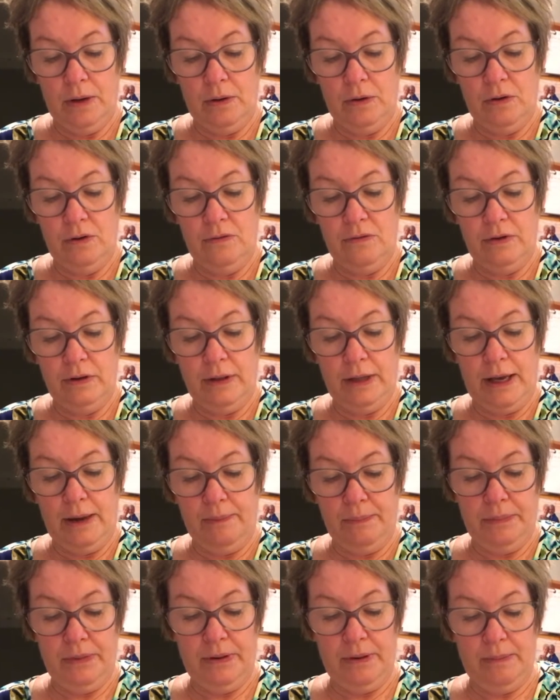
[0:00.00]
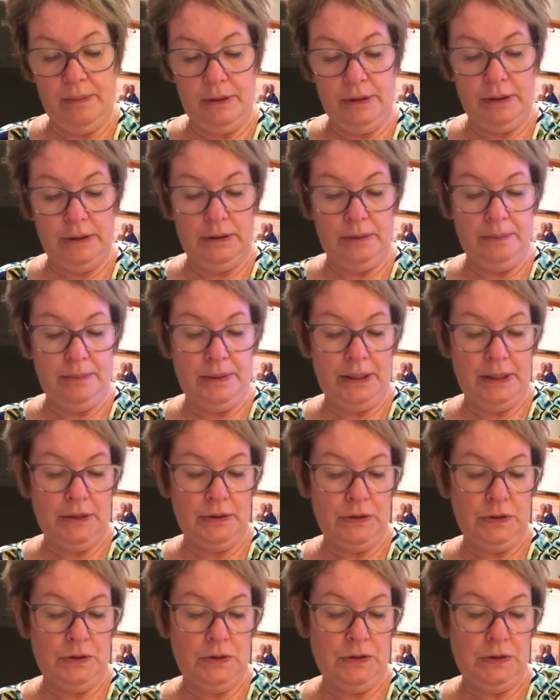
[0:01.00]
Maybe I'll overlap them a
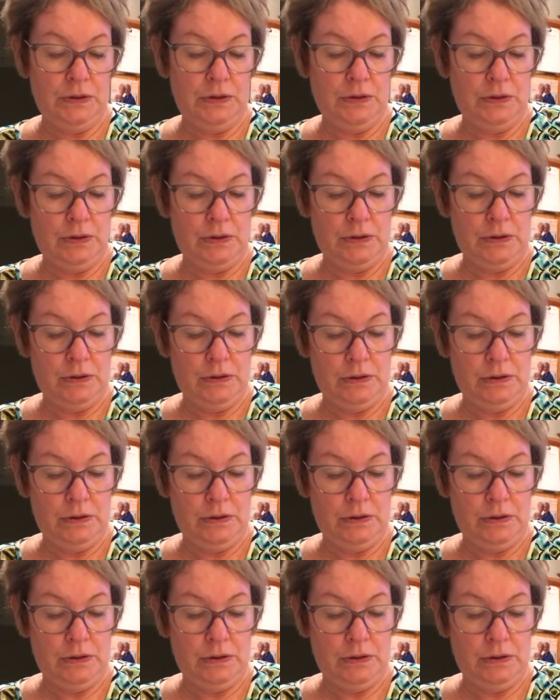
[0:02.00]
little bit.